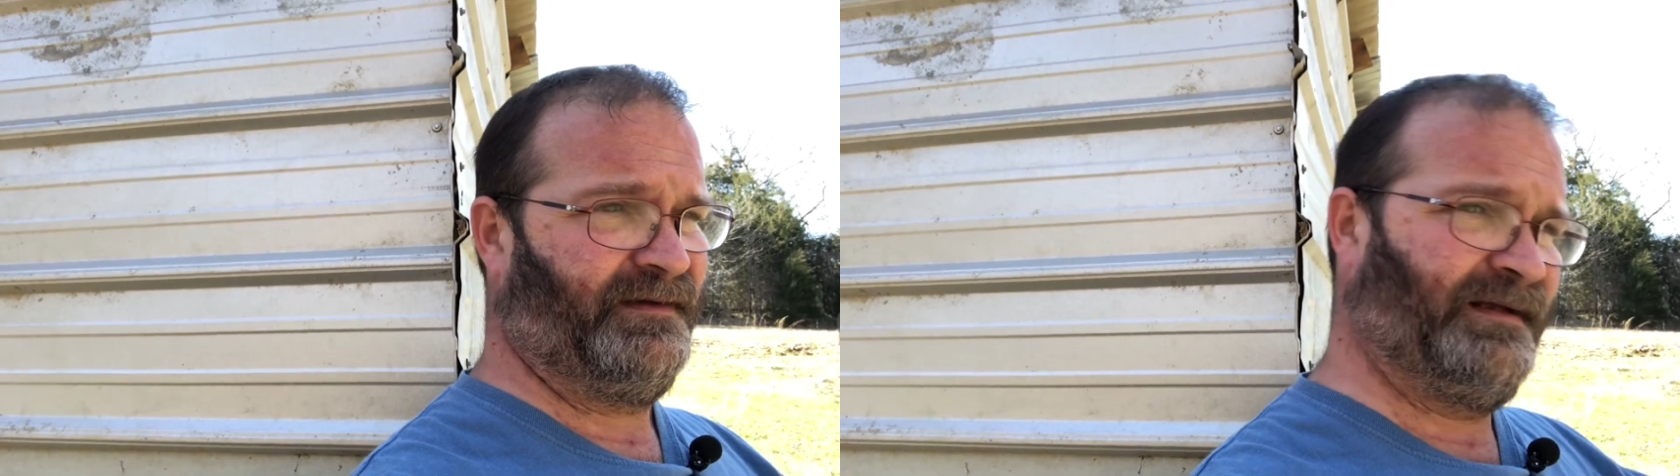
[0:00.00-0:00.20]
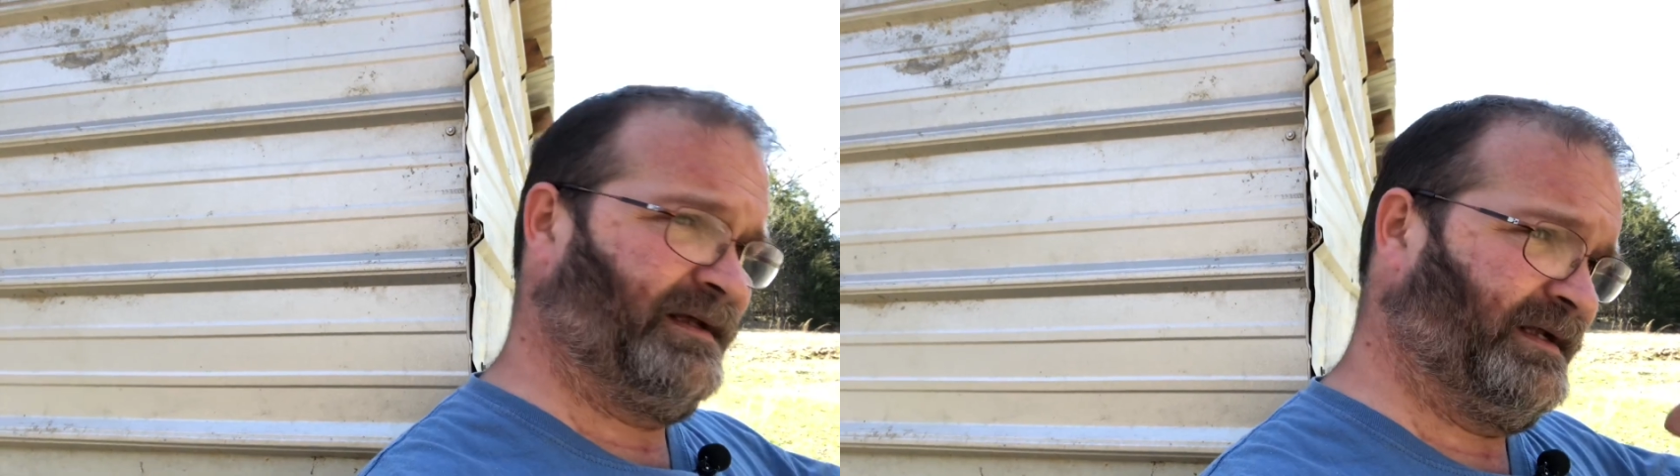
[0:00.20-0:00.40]

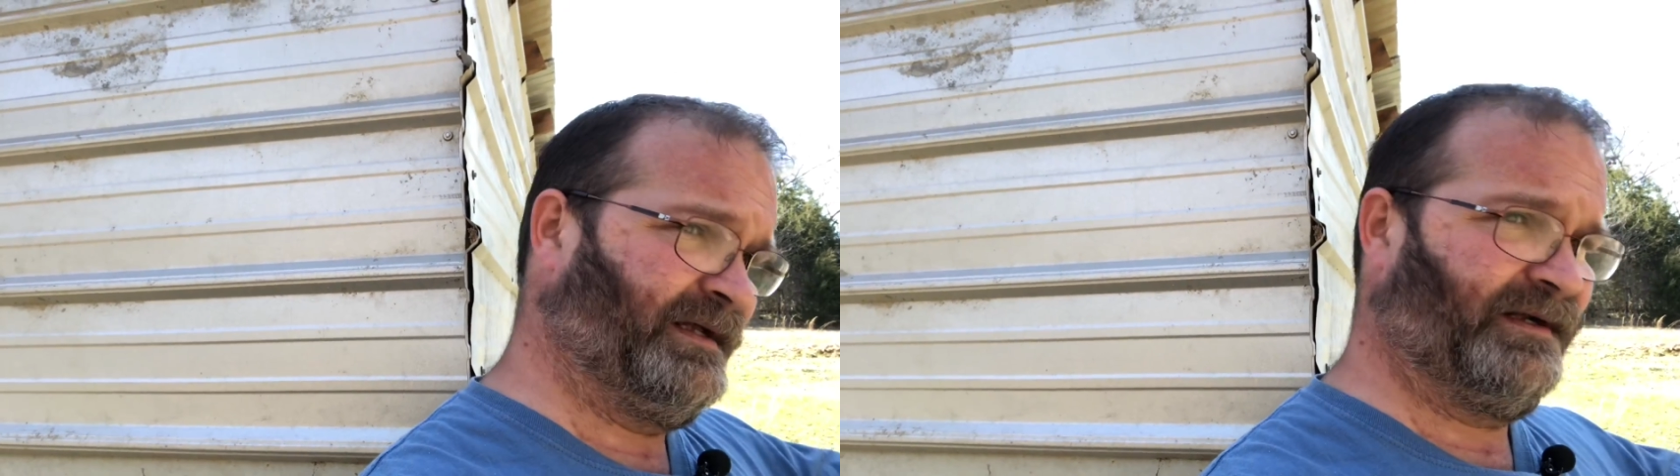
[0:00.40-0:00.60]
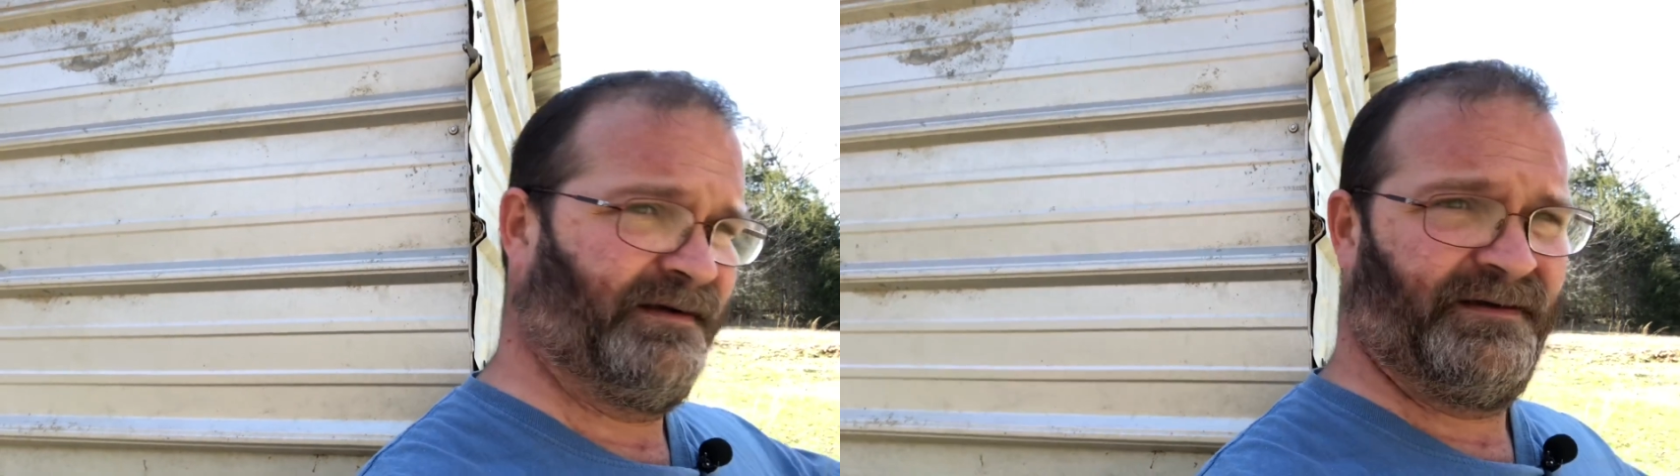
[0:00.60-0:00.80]
in,
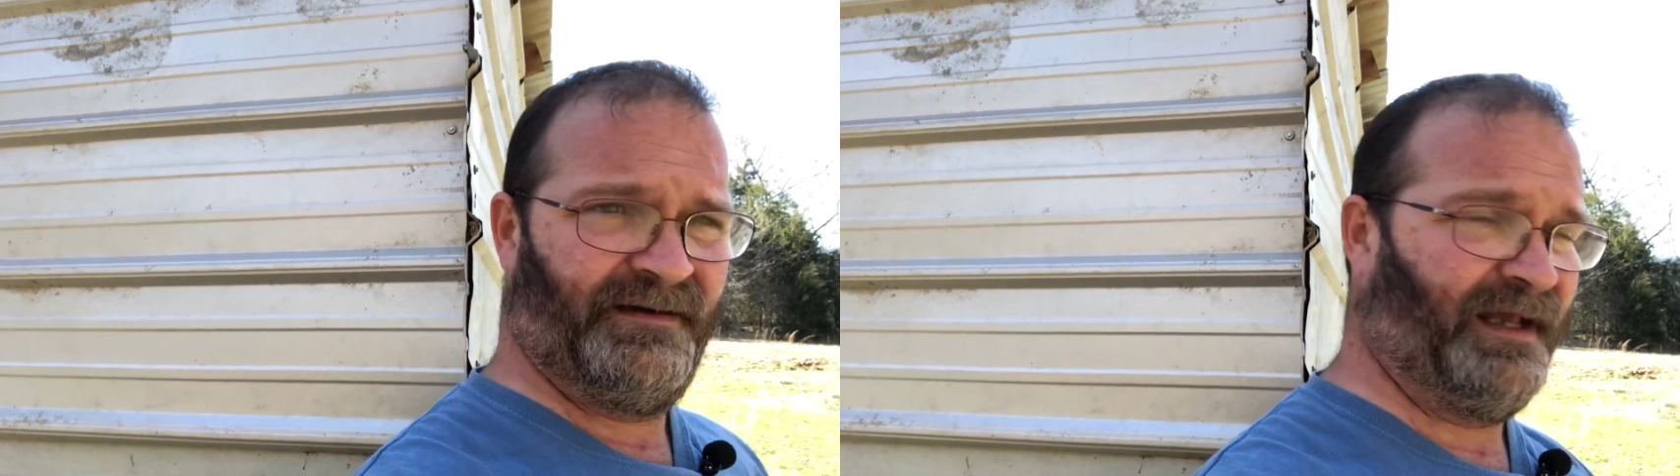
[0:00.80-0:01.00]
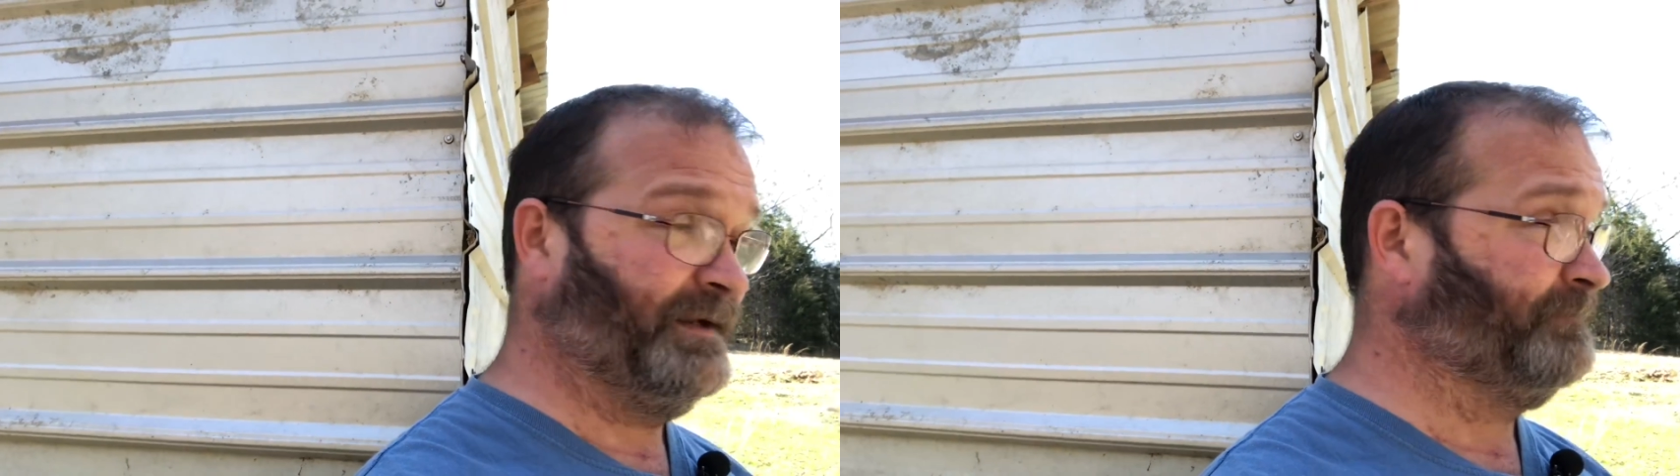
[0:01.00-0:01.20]
in a,
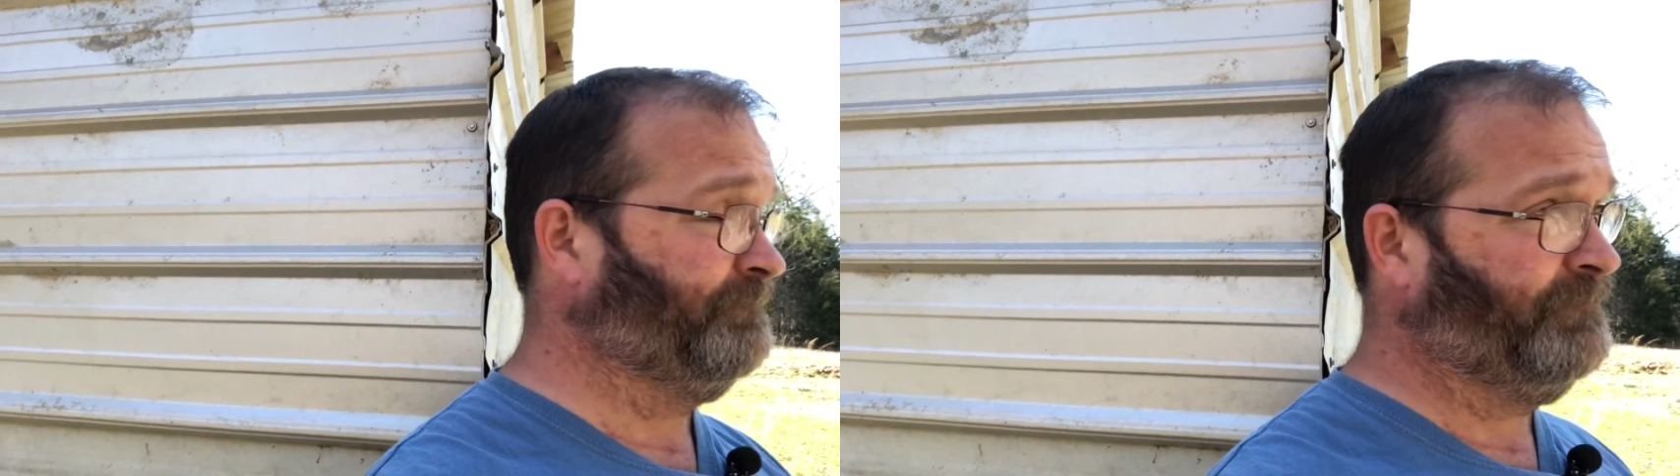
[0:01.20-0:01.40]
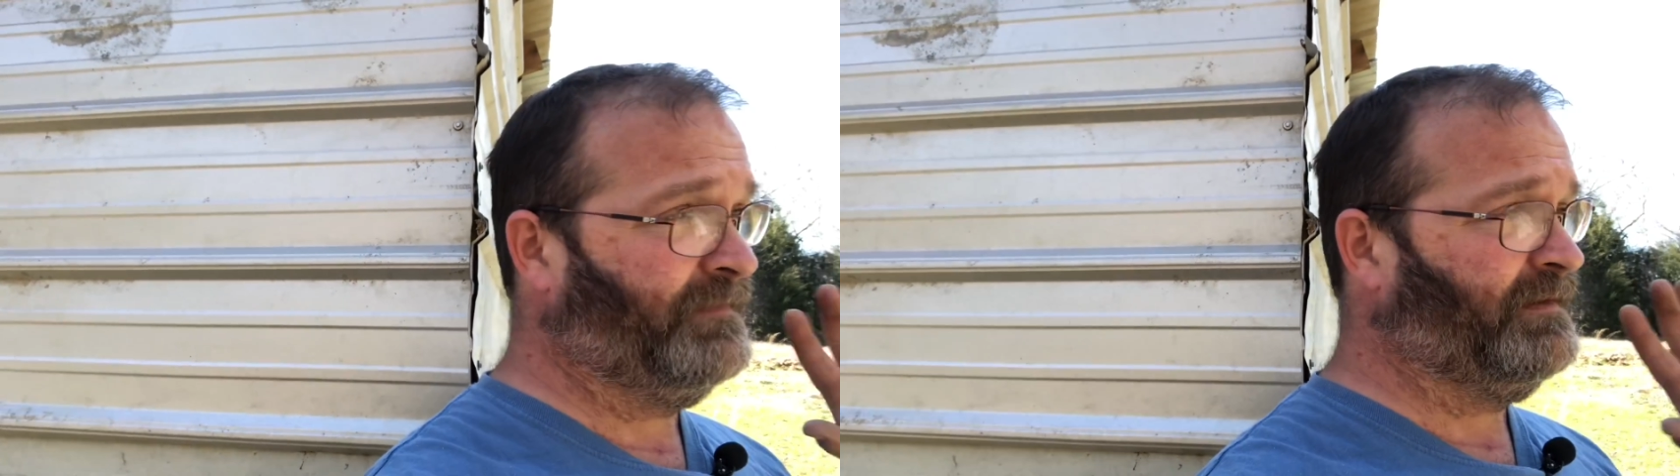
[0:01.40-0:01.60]
like,
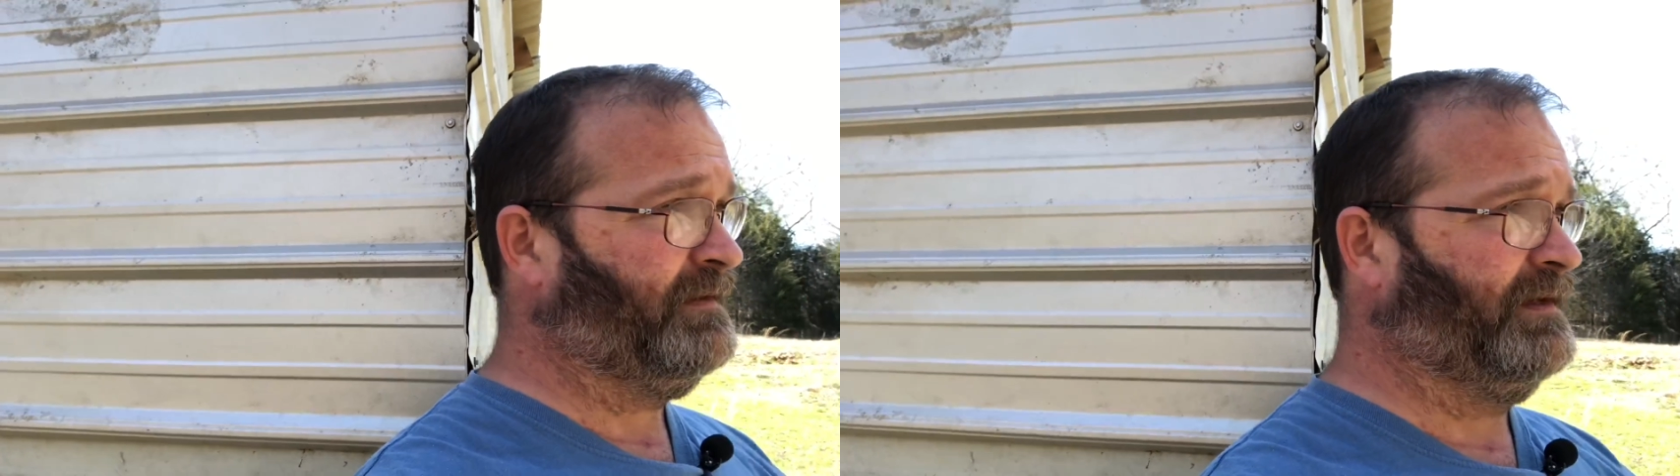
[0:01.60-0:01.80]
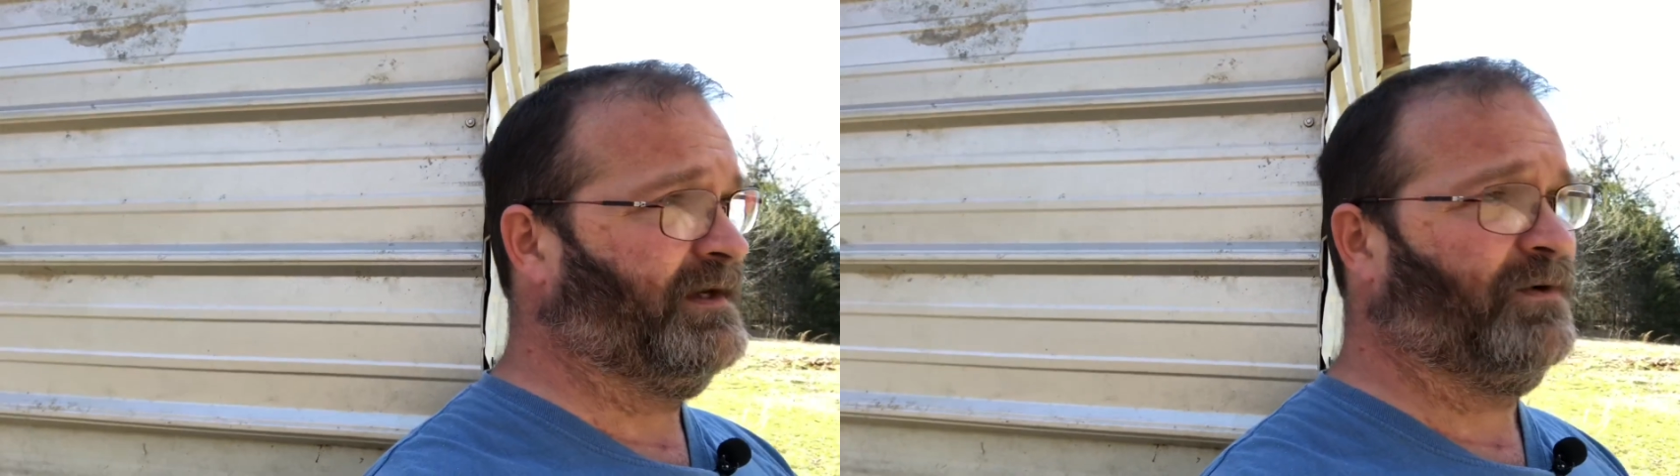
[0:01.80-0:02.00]

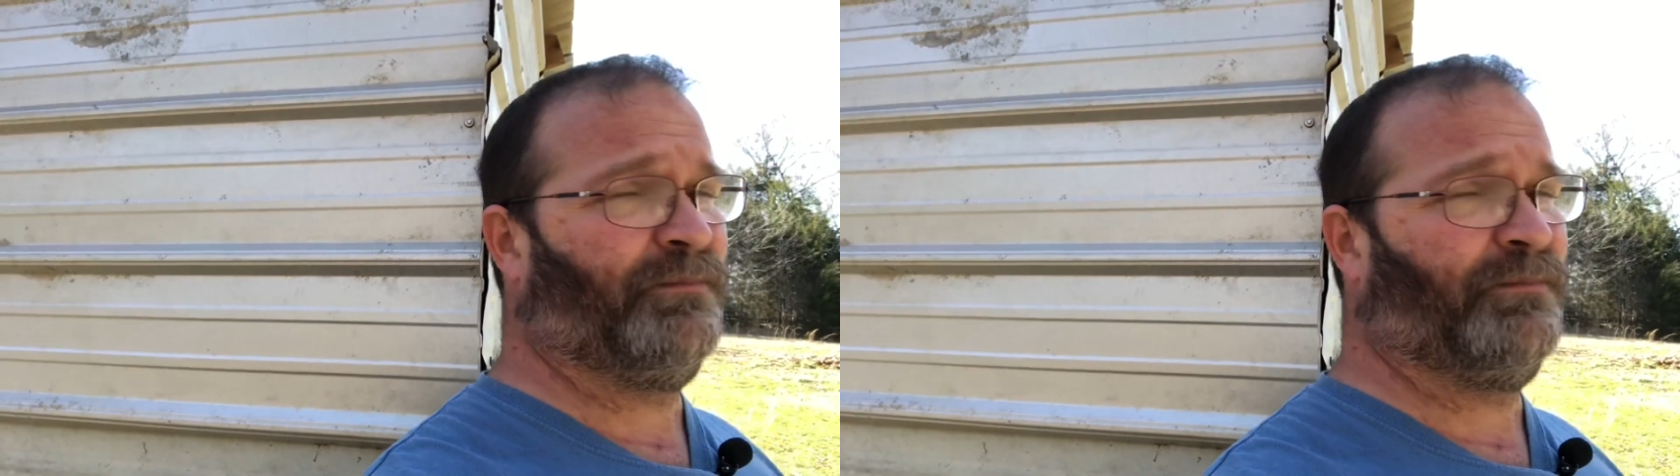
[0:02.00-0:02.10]
you know,